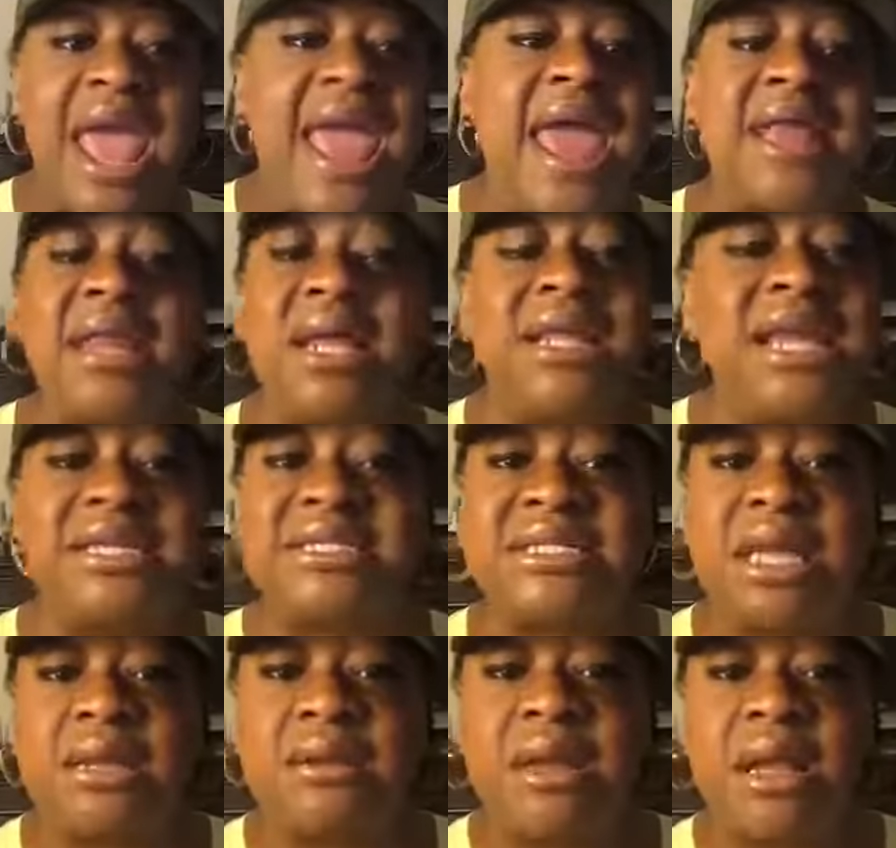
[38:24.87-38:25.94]
And
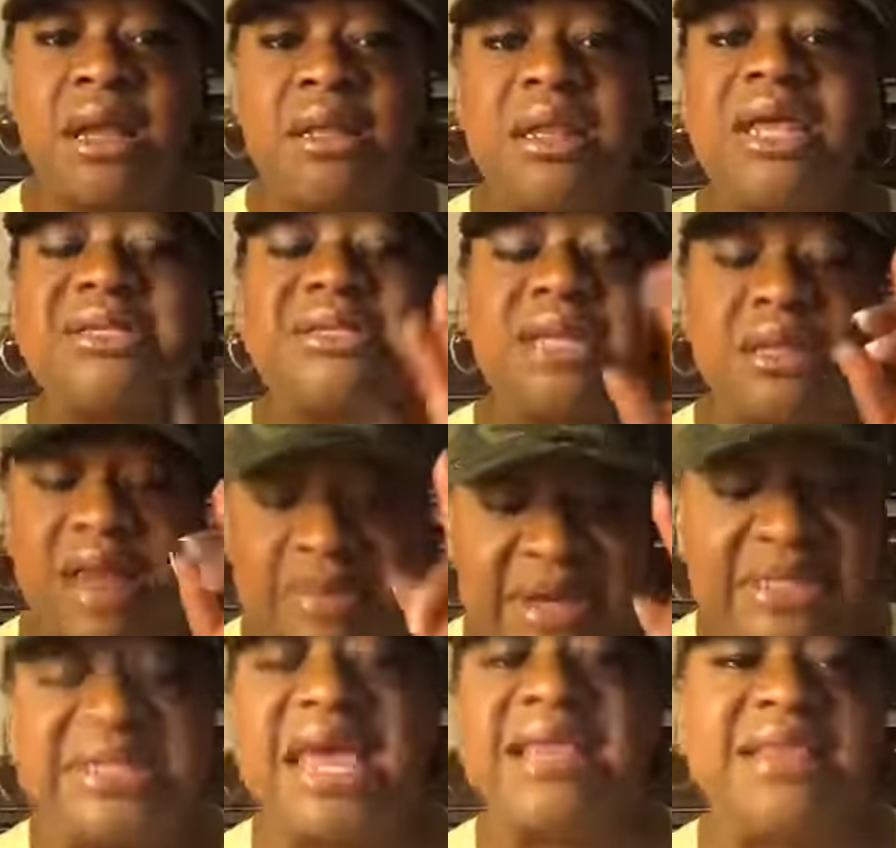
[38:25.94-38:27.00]
listen, listen, let me
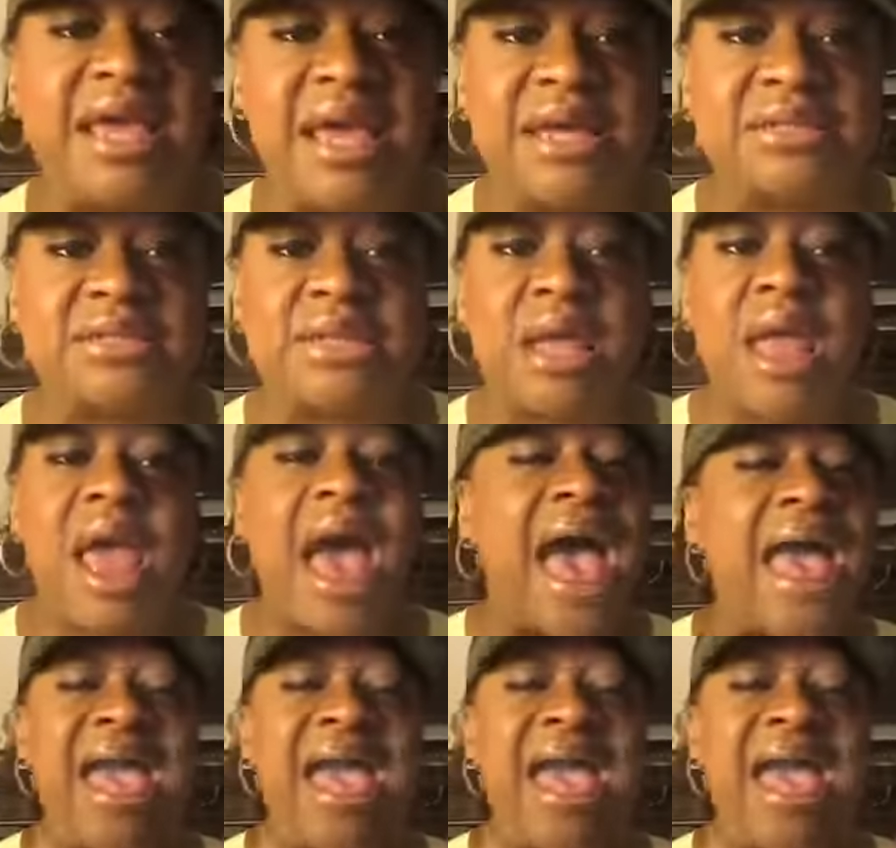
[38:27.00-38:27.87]
say this. I